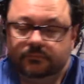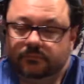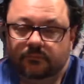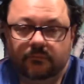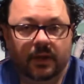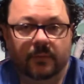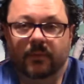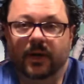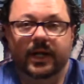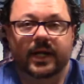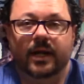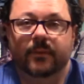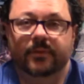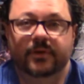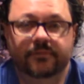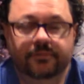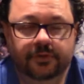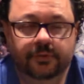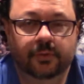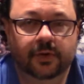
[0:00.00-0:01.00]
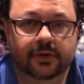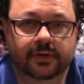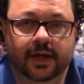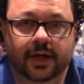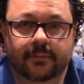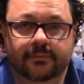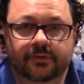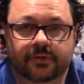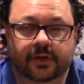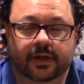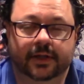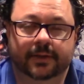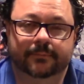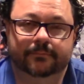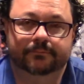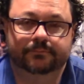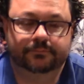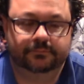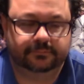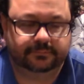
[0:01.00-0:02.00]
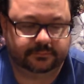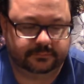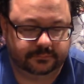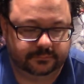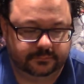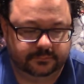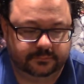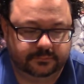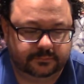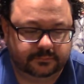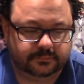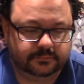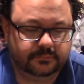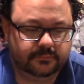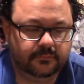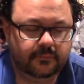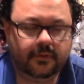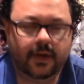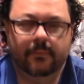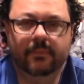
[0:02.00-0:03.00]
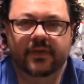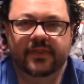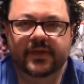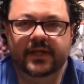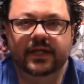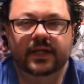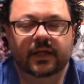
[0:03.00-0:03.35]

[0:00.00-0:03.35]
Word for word: might happen a few more times tonight. But the,